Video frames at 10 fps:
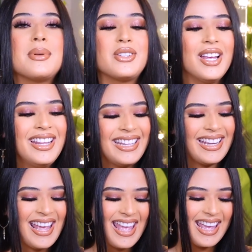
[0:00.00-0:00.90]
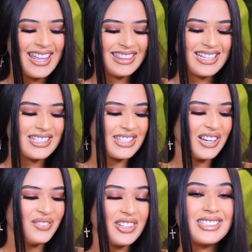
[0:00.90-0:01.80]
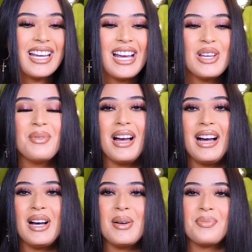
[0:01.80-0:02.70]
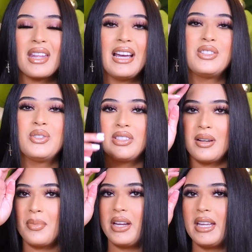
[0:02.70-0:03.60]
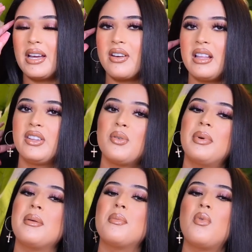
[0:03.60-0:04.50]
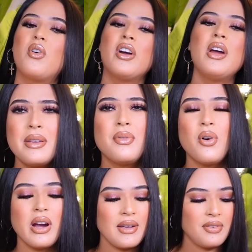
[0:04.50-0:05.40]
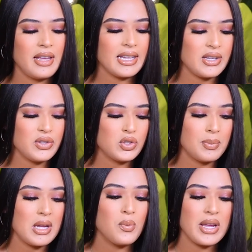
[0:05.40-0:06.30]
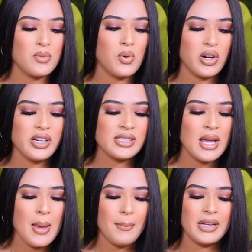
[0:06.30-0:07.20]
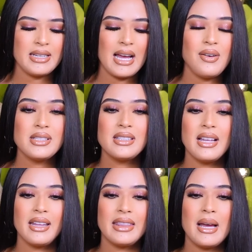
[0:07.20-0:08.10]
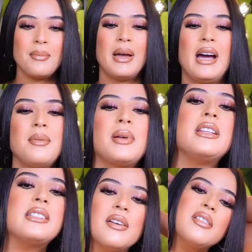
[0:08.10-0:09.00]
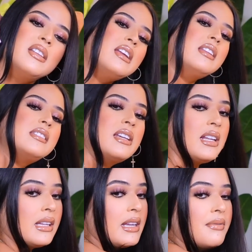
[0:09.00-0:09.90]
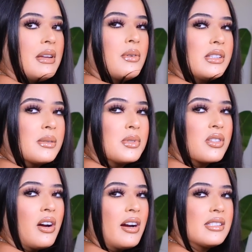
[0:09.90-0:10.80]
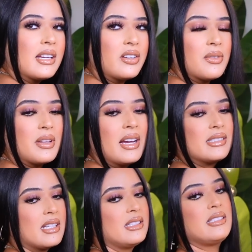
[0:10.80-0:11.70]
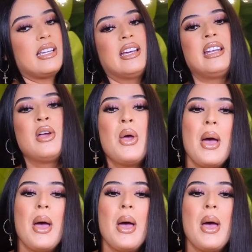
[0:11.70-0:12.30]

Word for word: especially in the summertime um i do start breaking out a little bit more more. Before, I feel like it used to be way worse, but now it's not that bad, but it definitely did leave me with some scars. I don't know if you guys can see it,